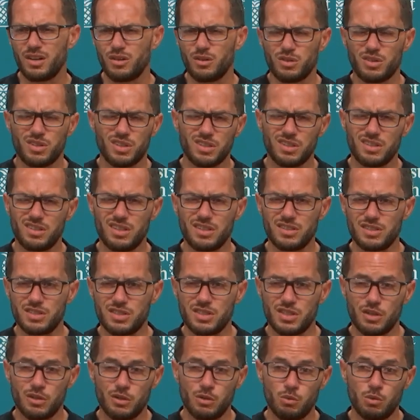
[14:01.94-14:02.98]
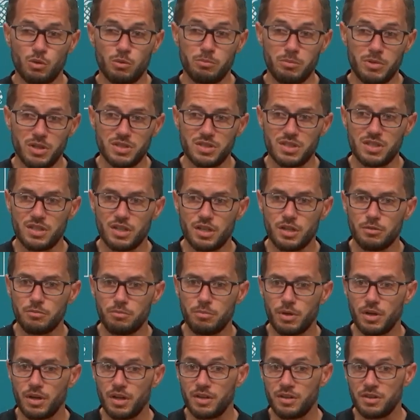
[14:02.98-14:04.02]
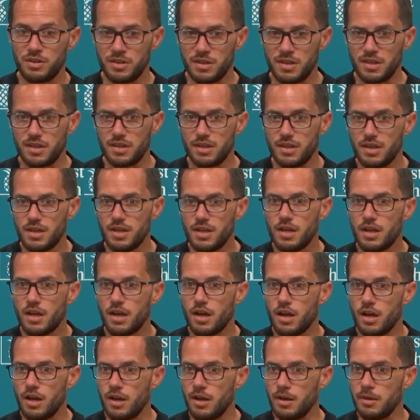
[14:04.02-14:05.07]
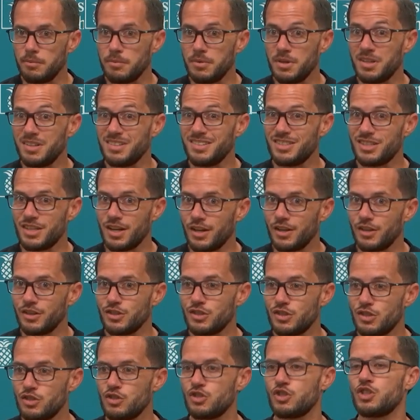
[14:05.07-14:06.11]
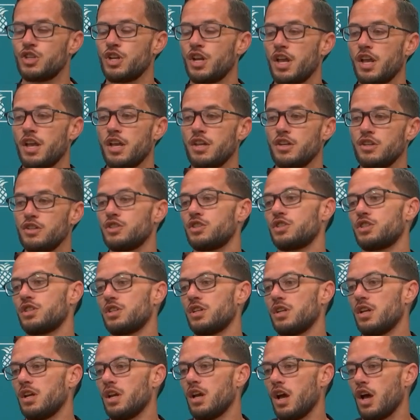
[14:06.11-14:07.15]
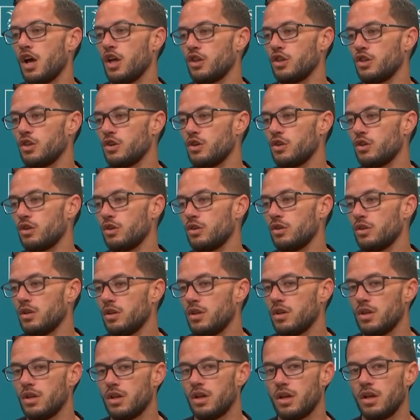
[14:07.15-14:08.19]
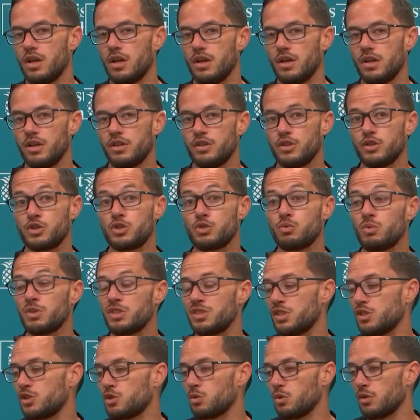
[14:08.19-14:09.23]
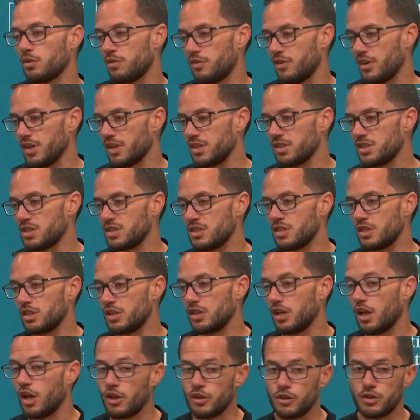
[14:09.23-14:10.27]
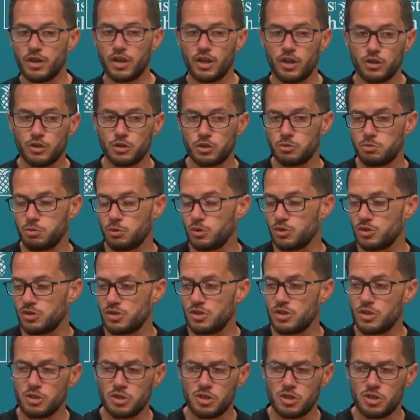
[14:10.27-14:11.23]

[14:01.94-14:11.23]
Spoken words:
don't think necessarily we're missing it, but I think it does change a little. There's residual effects to other eligibles,